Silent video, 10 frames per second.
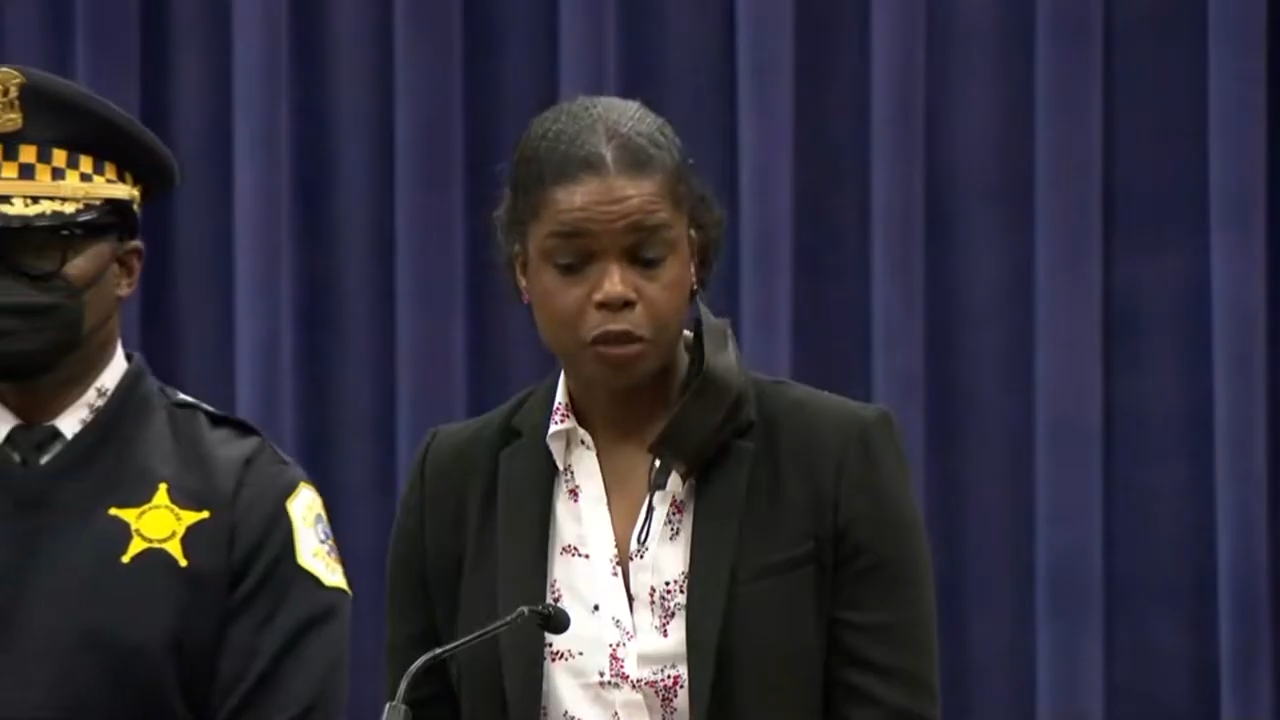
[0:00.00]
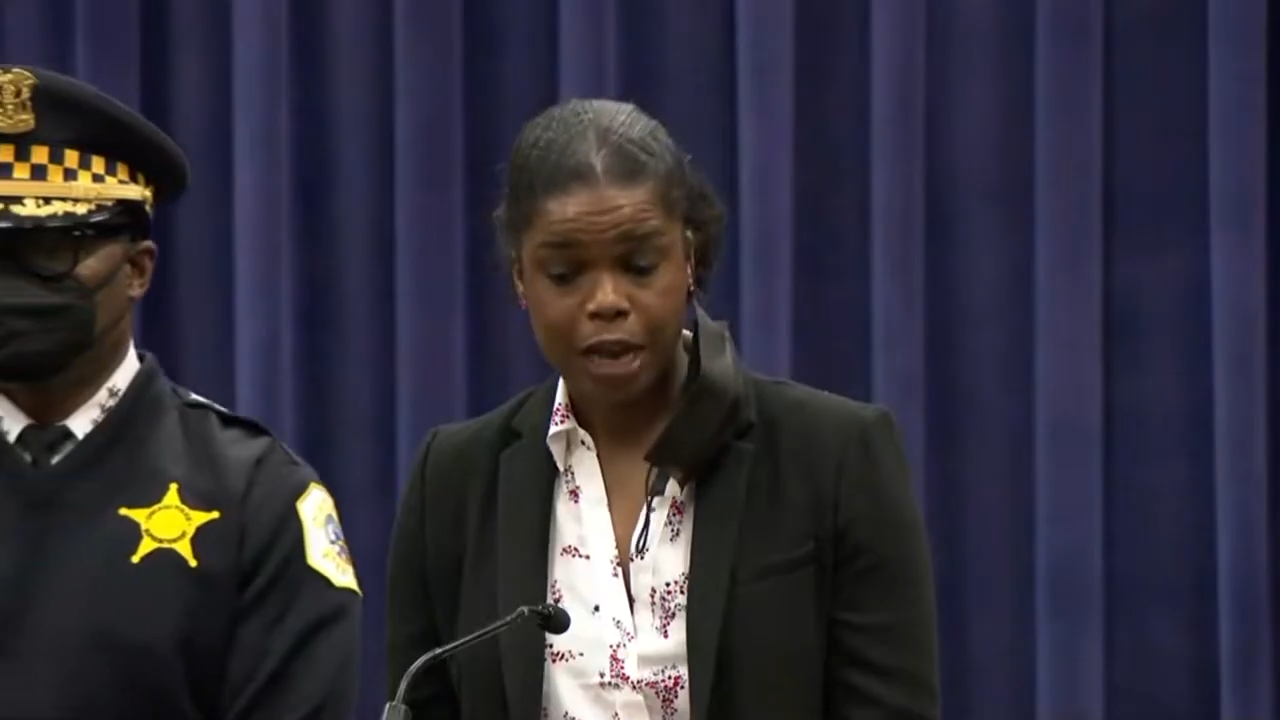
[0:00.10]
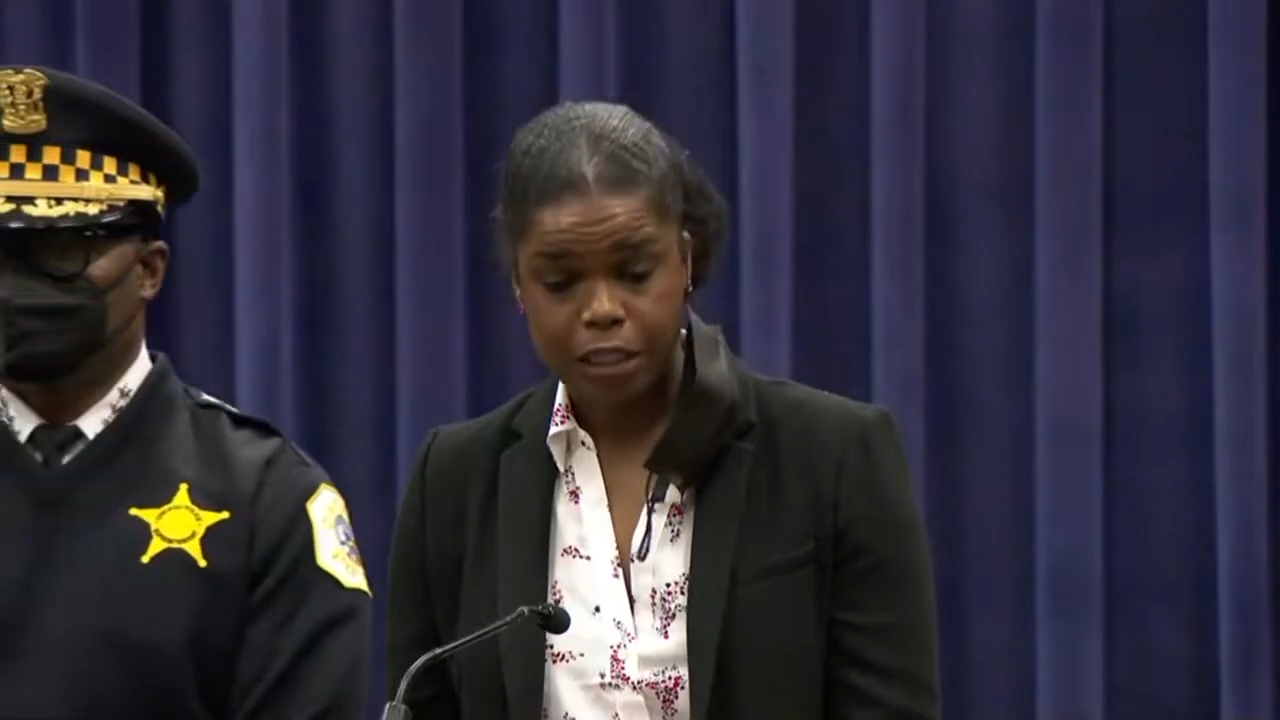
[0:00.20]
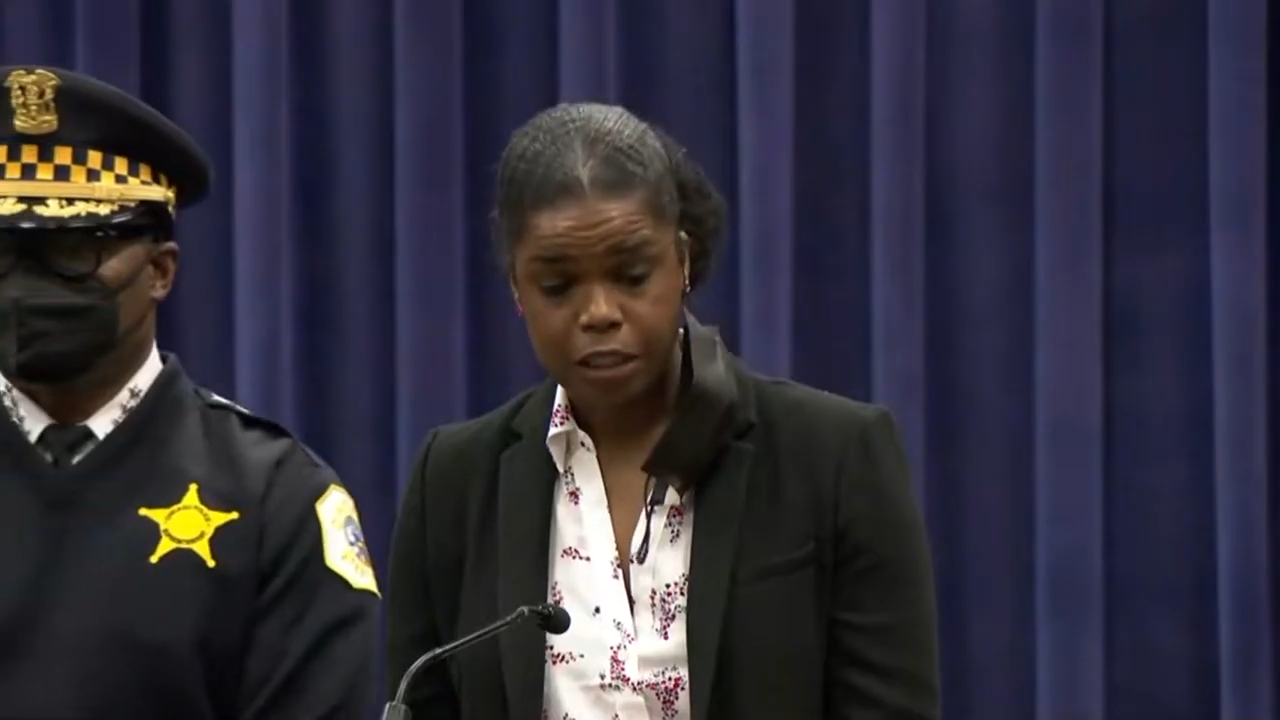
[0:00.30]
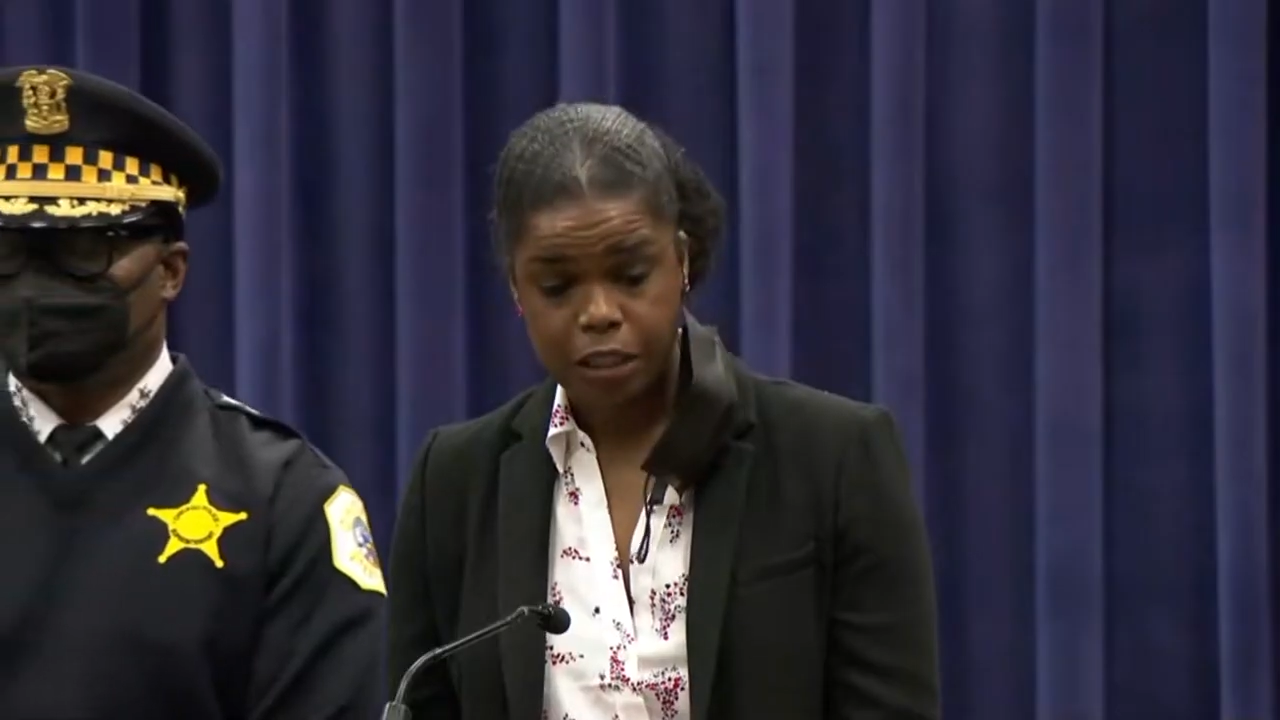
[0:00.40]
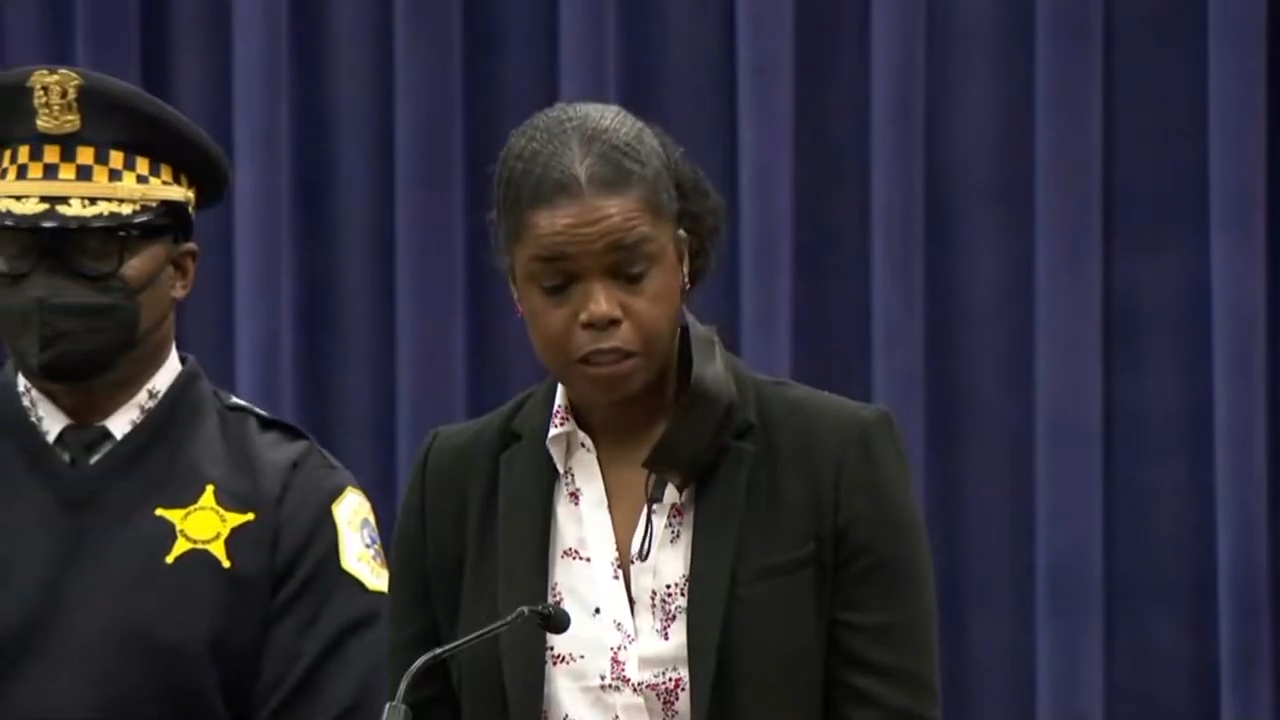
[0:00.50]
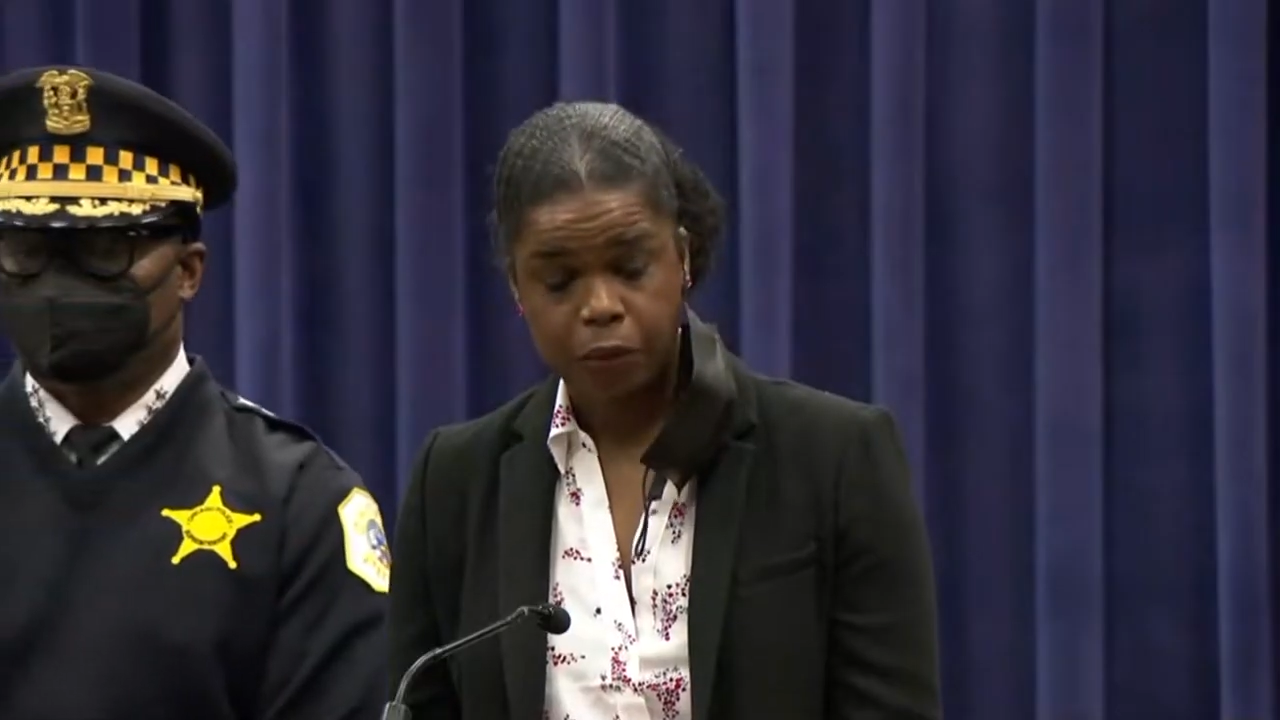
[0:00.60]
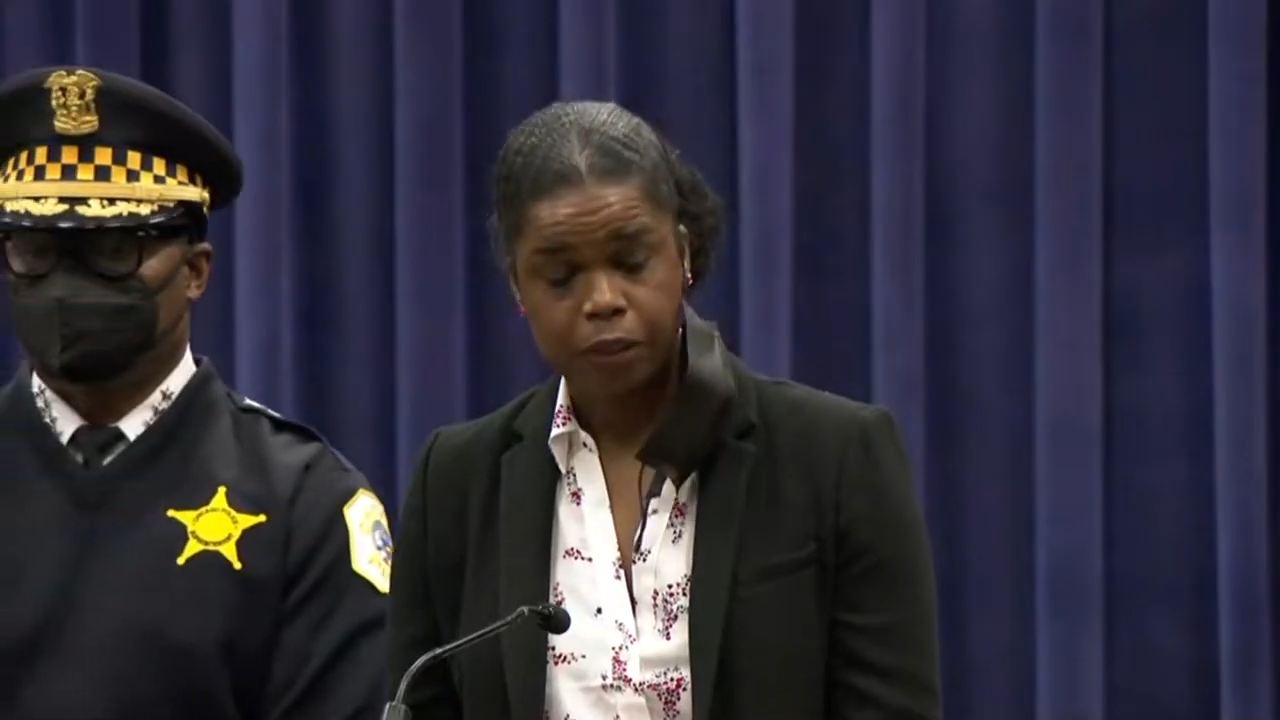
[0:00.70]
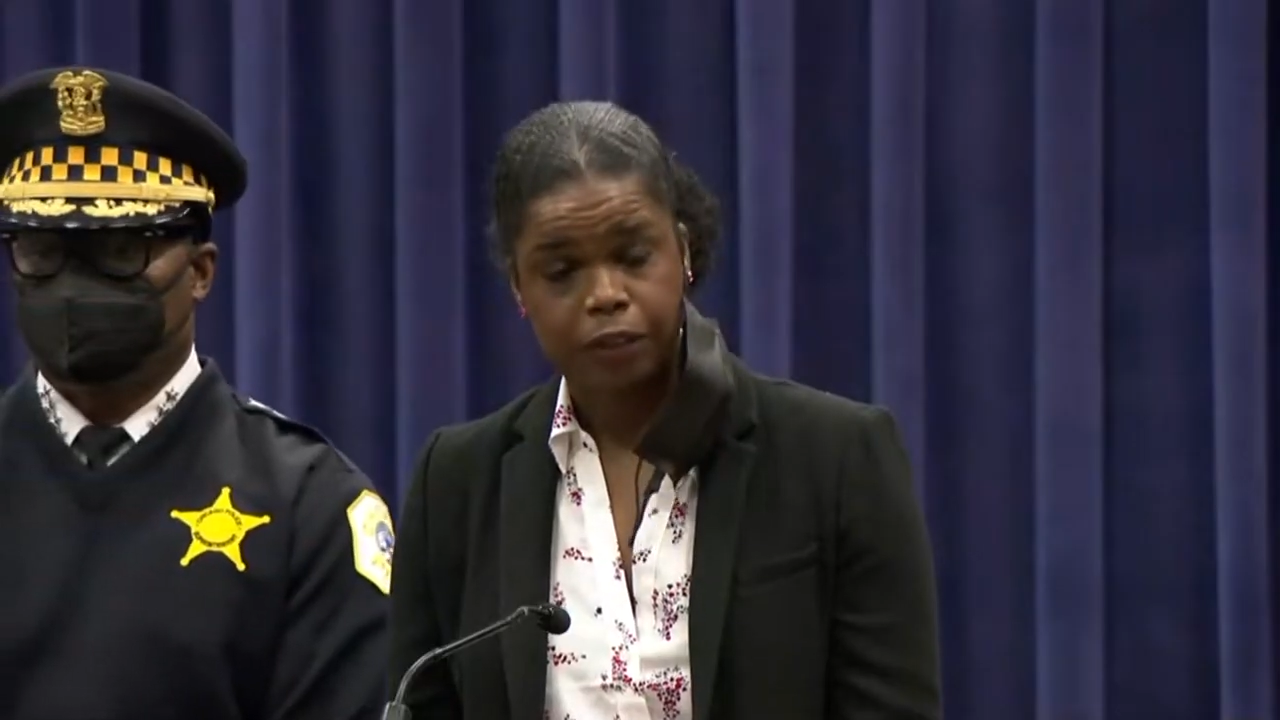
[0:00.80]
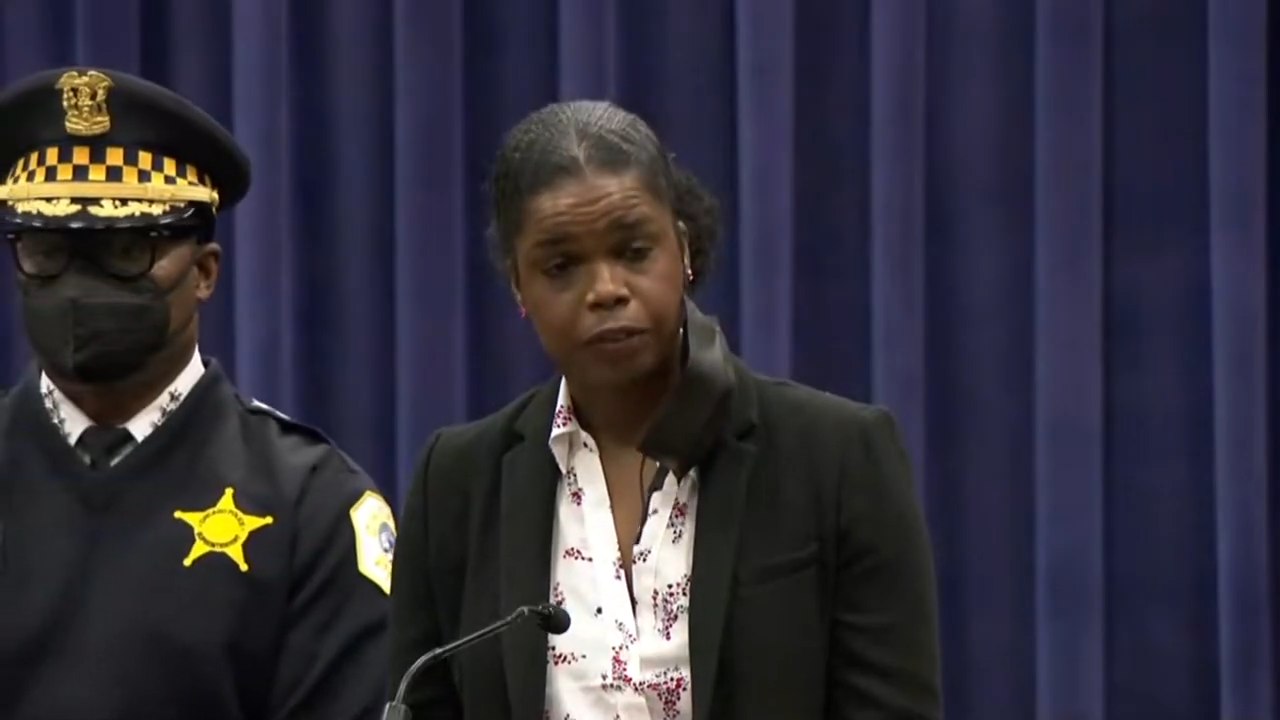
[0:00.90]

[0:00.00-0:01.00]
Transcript: tragedies that we have